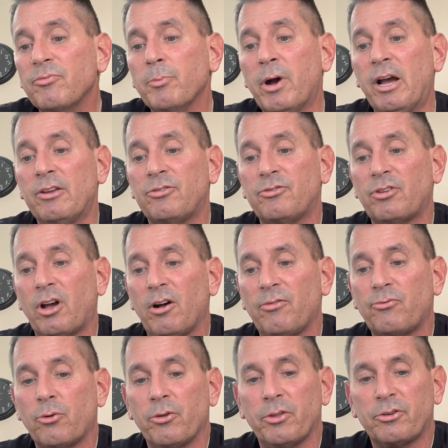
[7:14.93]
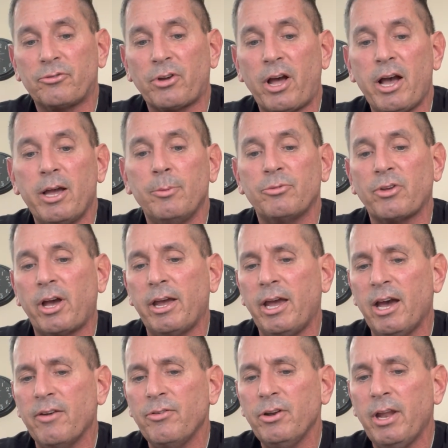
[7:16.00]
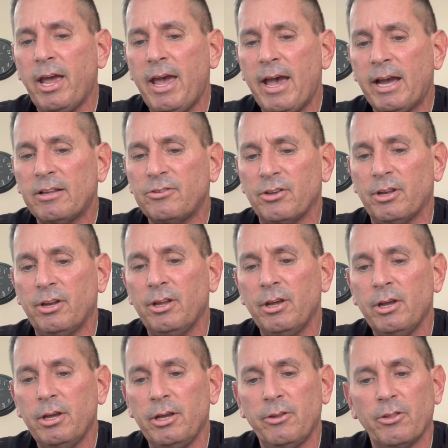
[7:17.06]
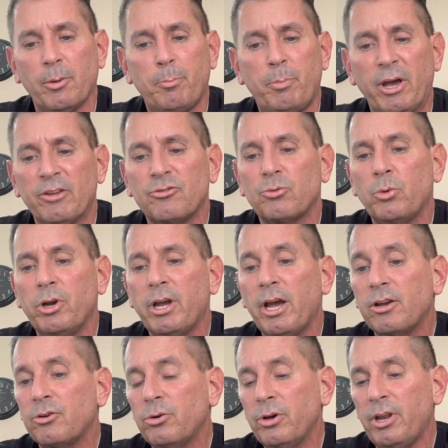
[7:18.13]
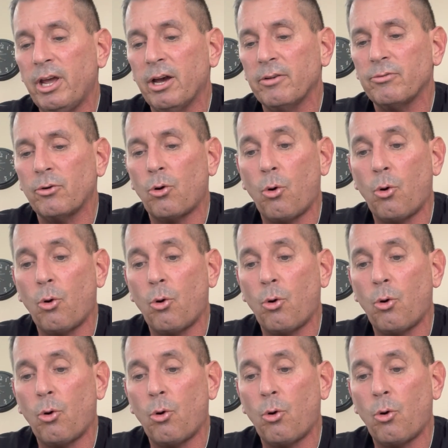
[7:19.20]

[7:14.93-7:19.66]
myself for the times I haven't acted in the best way I could have,